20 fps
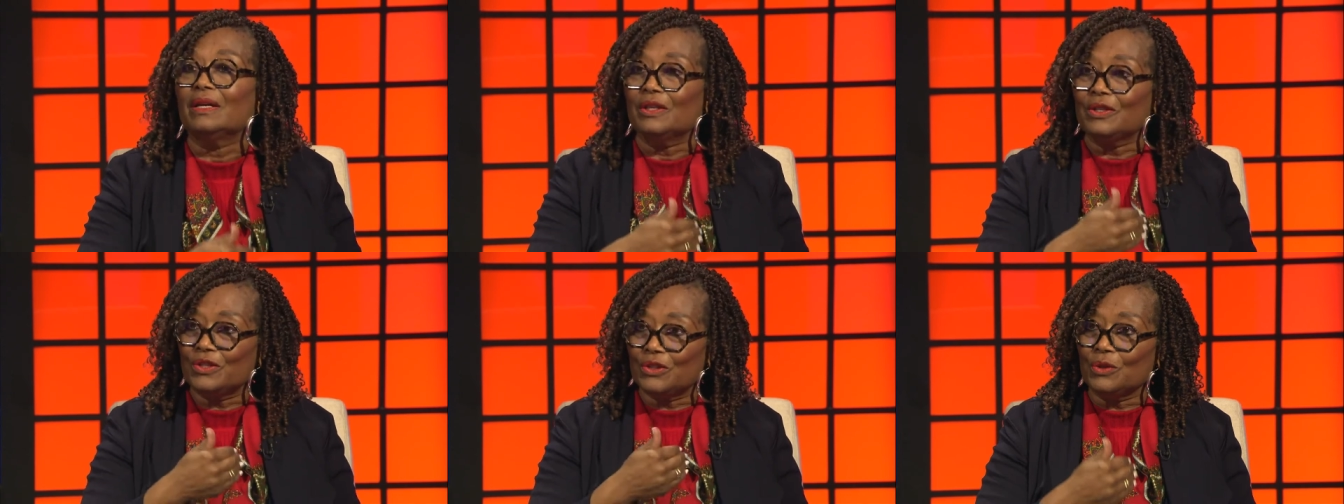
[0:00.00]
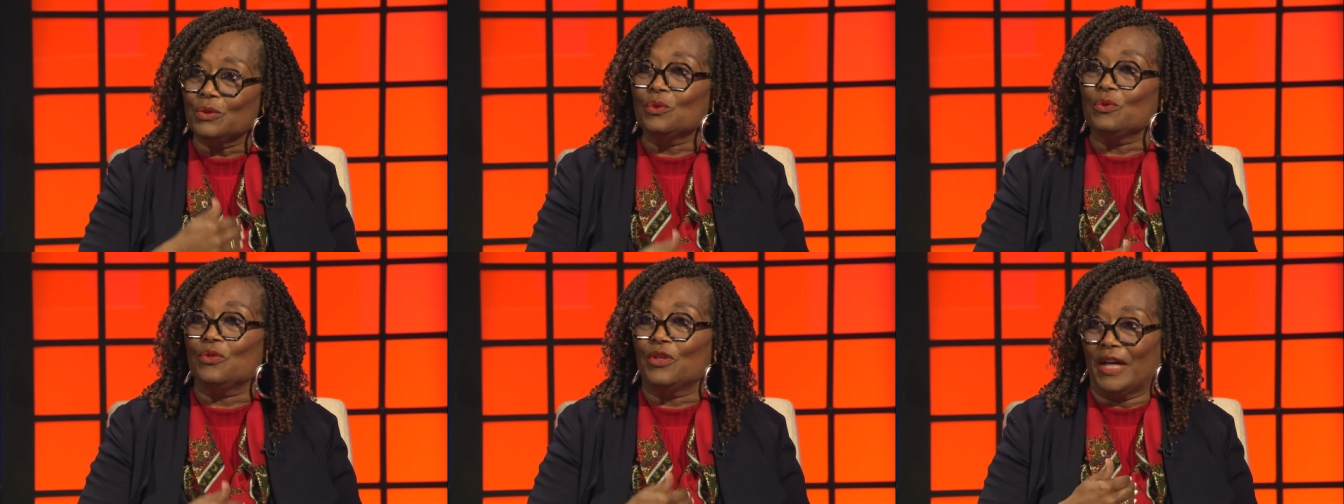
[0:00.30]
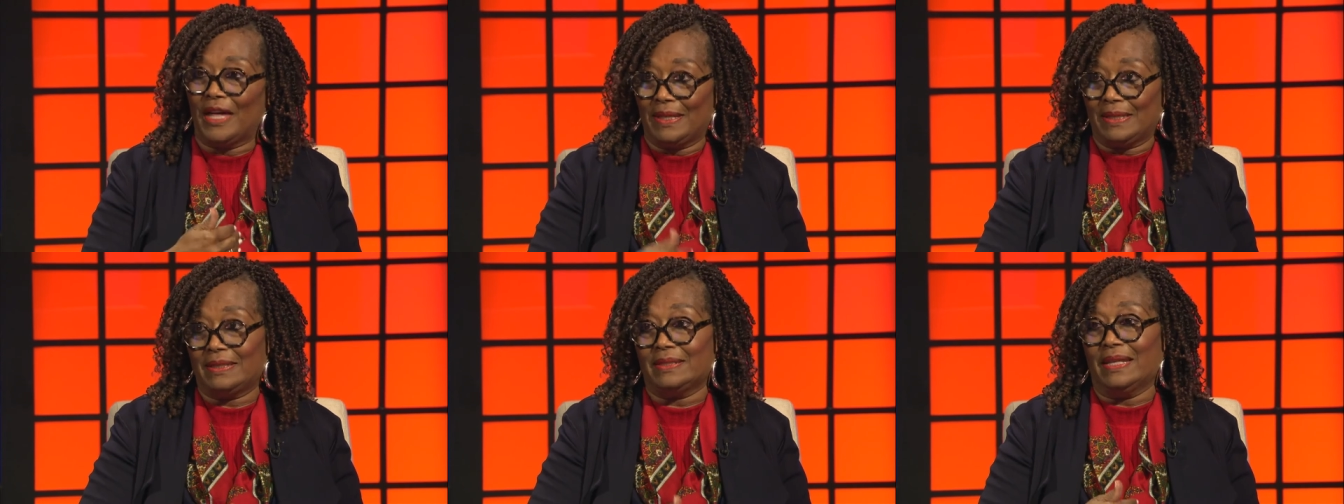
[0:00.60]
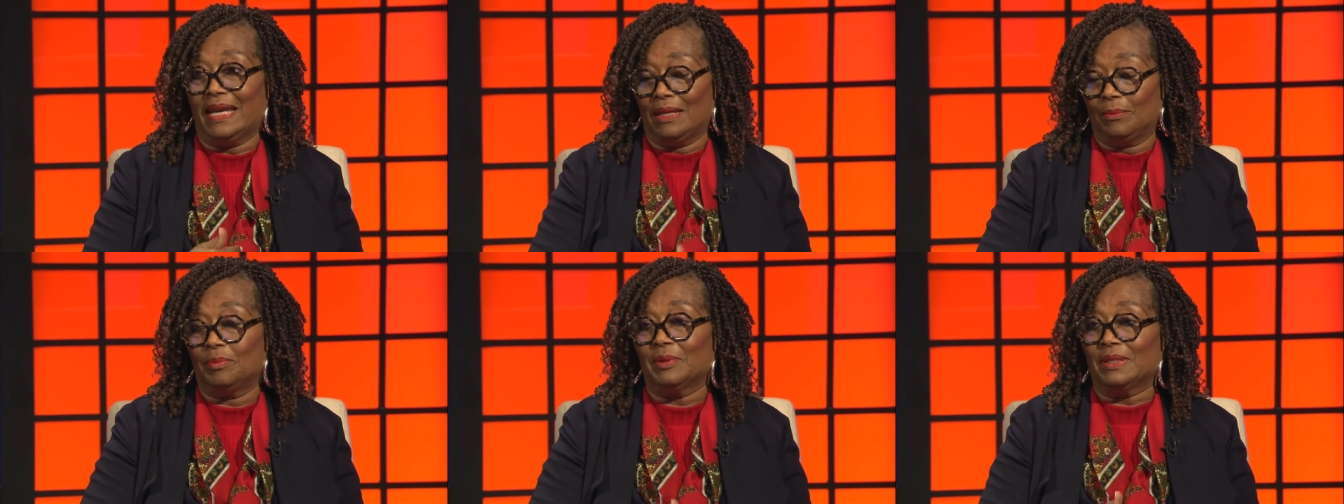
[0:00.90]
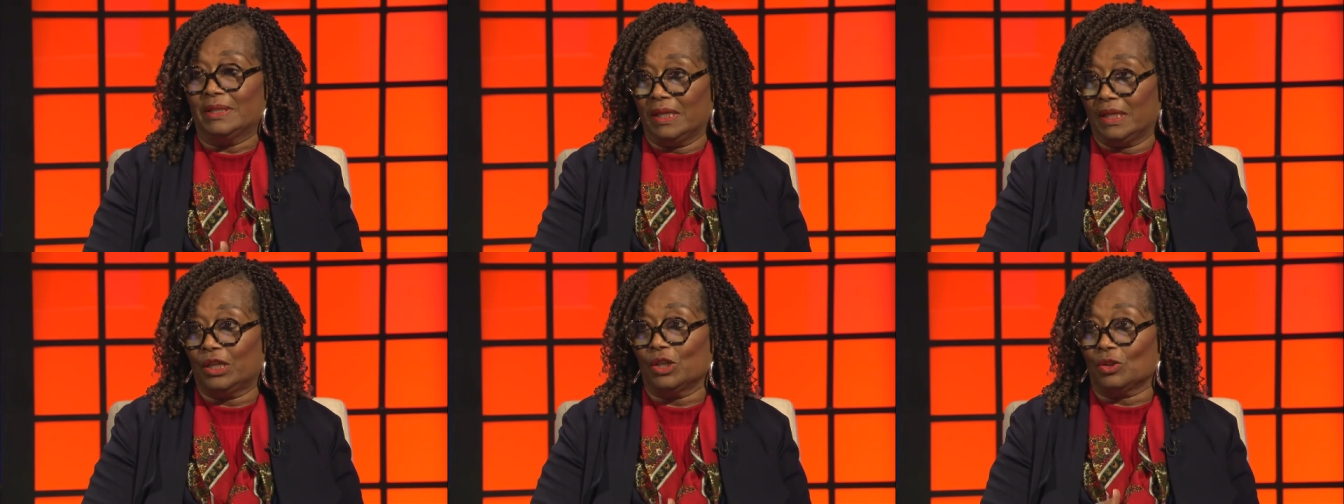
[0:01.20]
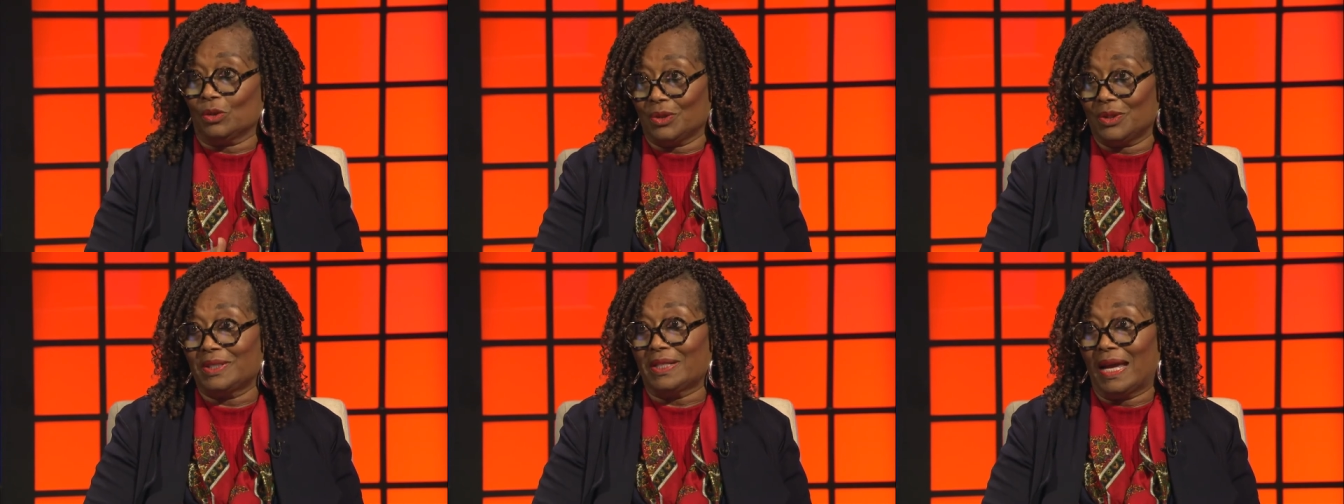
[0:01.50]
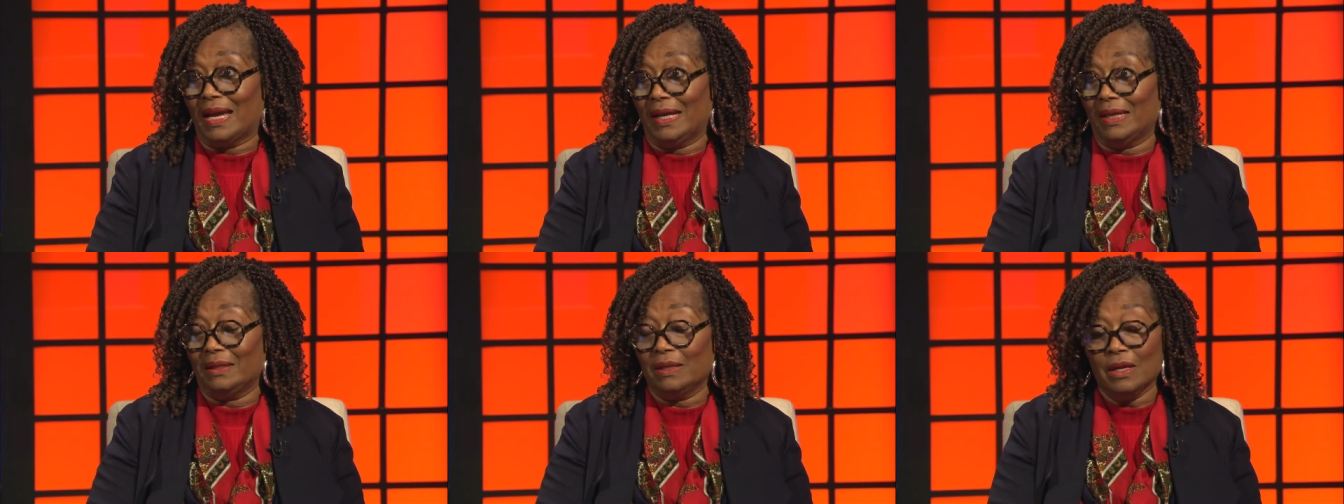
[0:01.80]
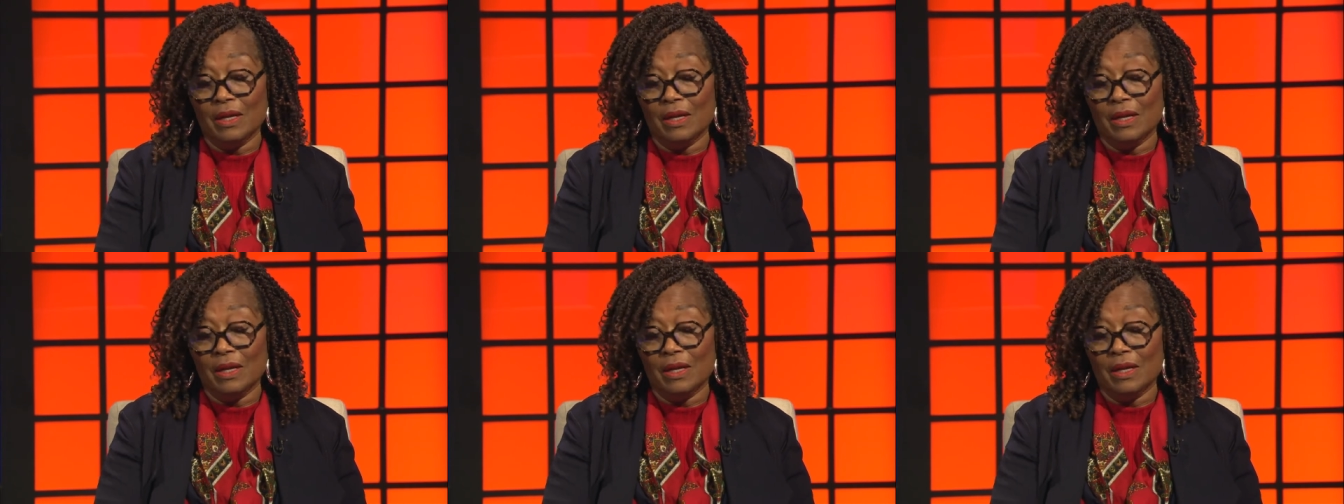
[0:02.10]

to that, that particular site.